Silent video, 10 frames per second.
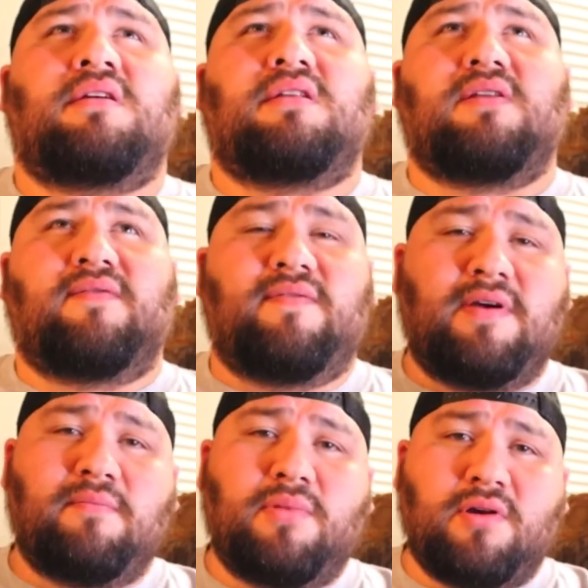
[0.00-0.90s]

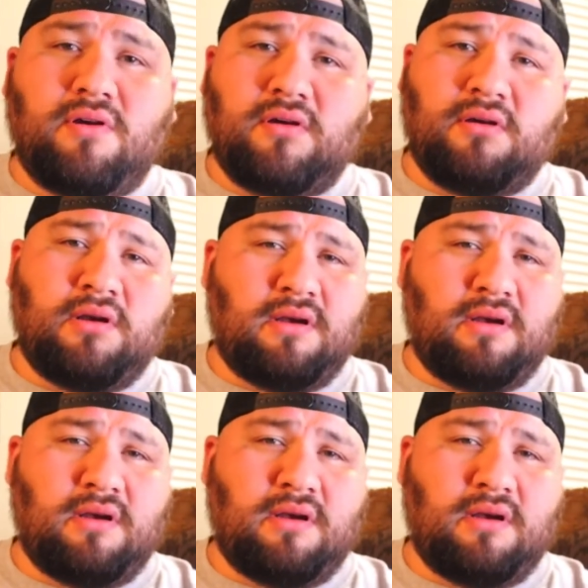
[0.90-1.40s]
November,